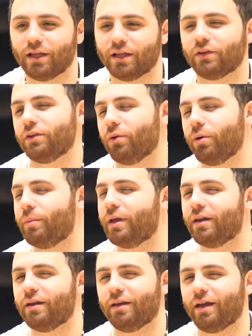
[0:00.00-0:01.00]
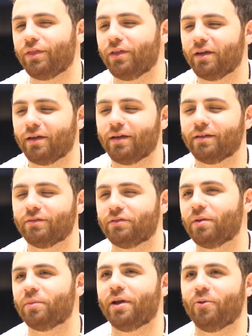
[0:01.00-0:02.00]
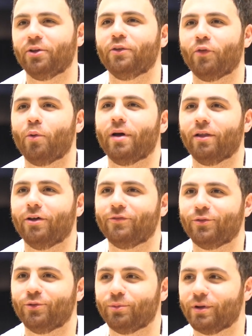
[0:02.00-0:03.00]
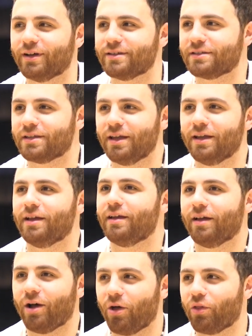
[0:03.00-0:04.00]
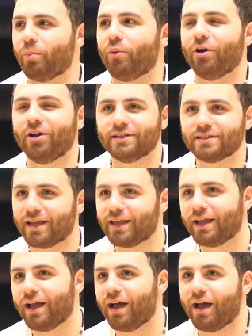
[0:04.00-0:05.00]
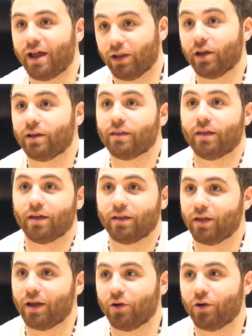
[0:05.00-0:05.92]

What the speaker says: Like, you know what, man? I think it's something I want to devote my life to because all the praise that he got, I liked that.